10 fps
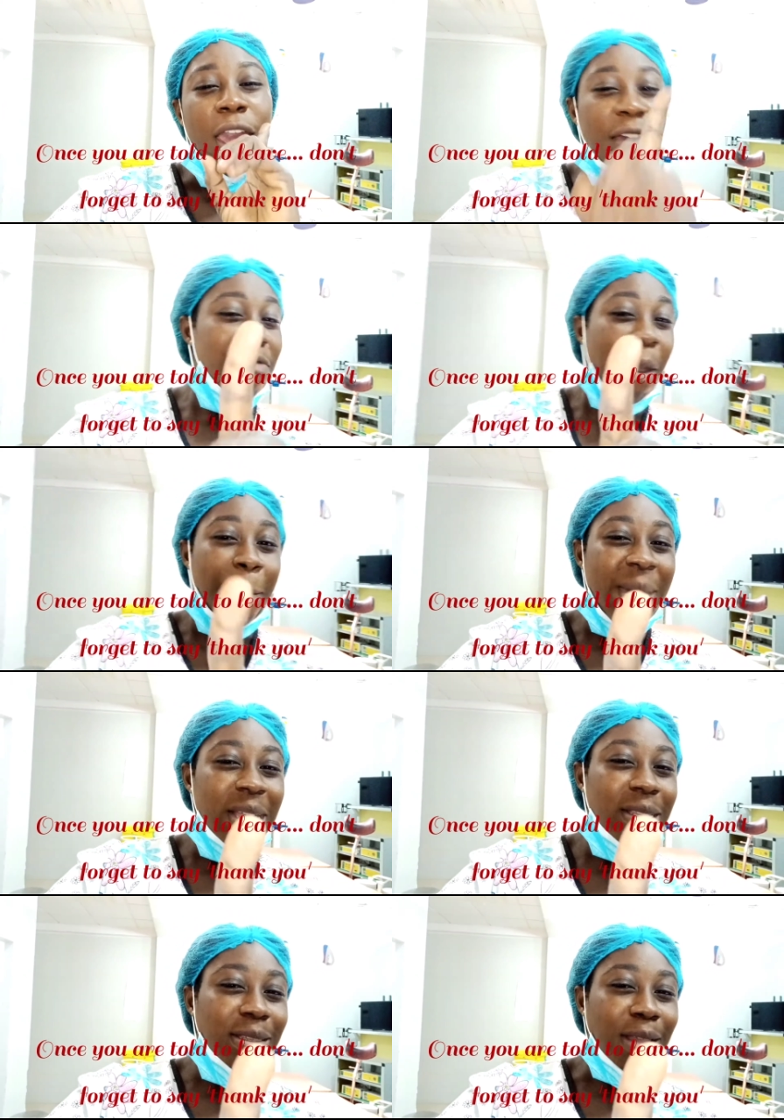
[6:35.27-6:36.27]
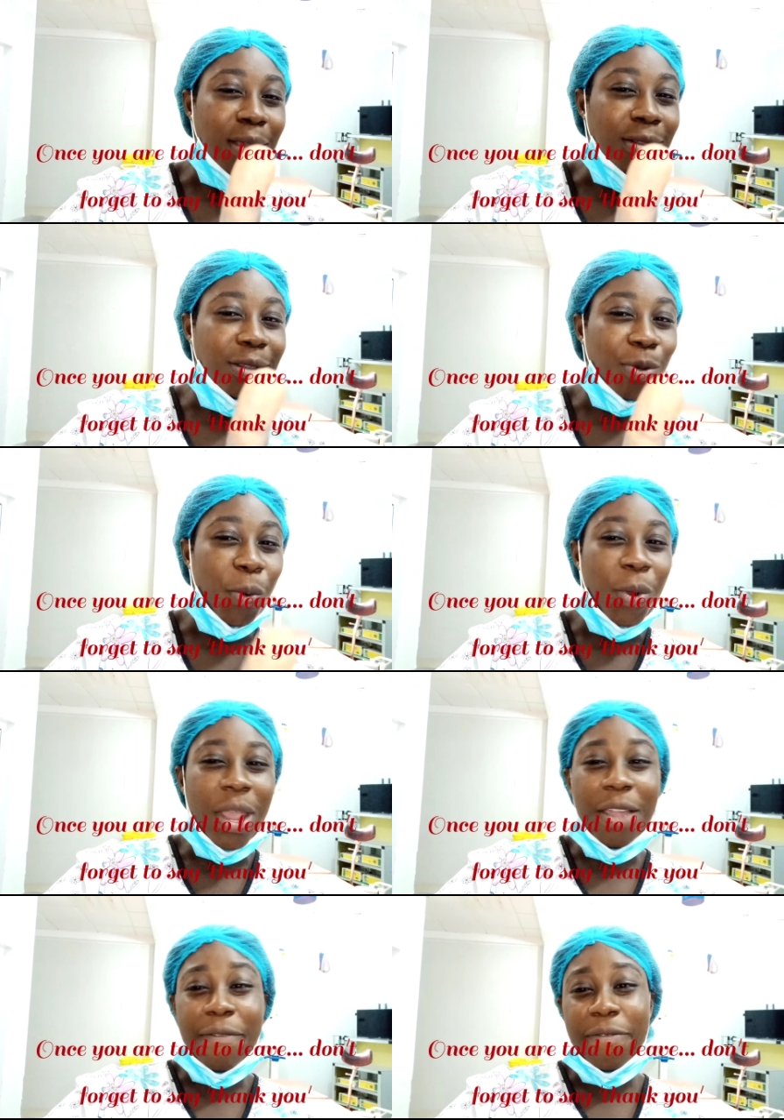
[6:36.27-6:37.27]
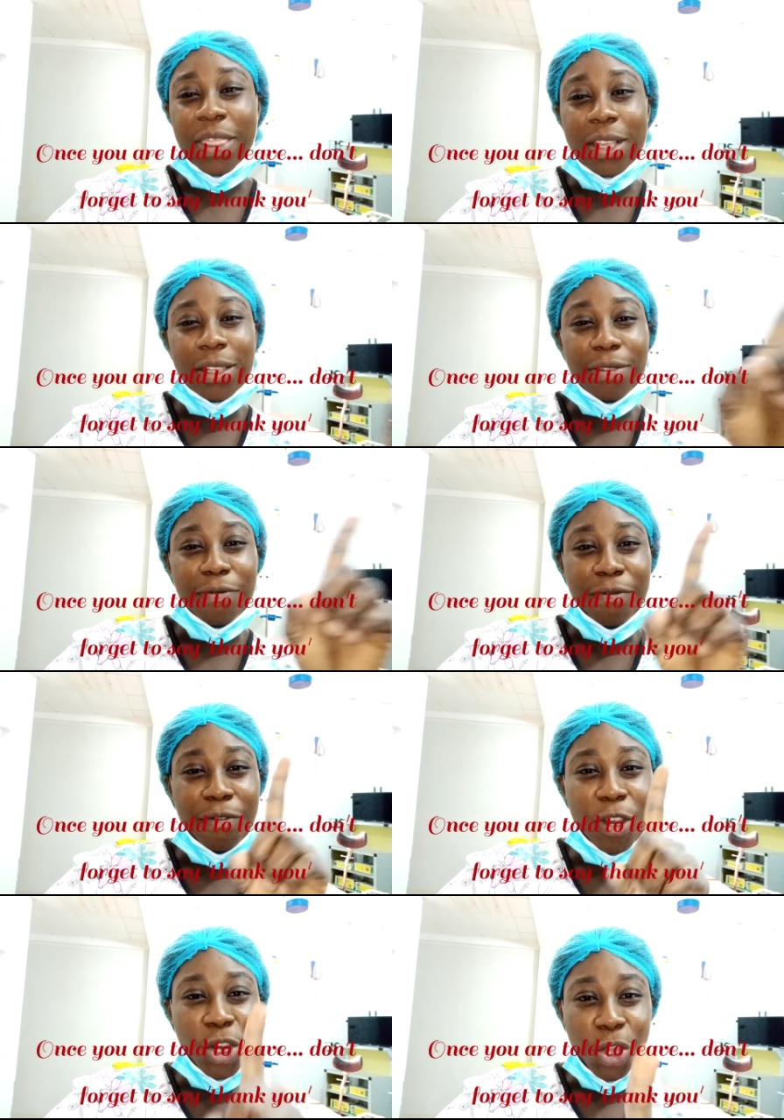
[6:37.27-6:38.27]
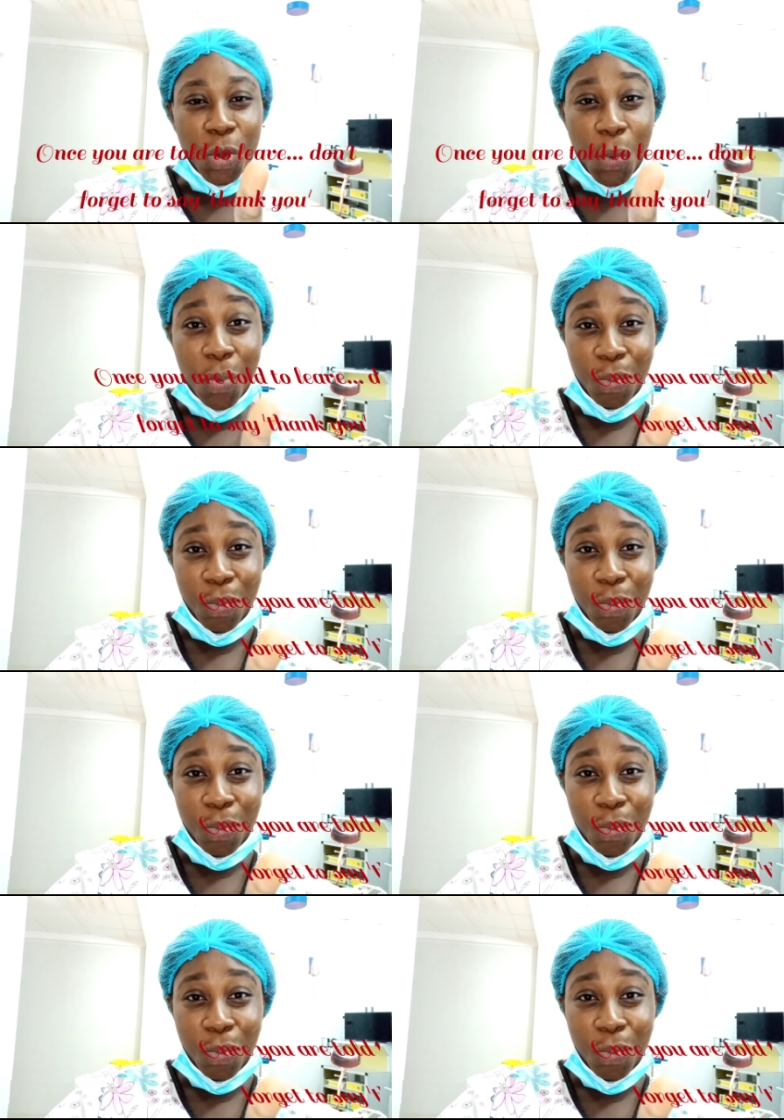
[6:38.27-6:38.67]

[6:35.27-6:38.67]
If I made sense, or if this video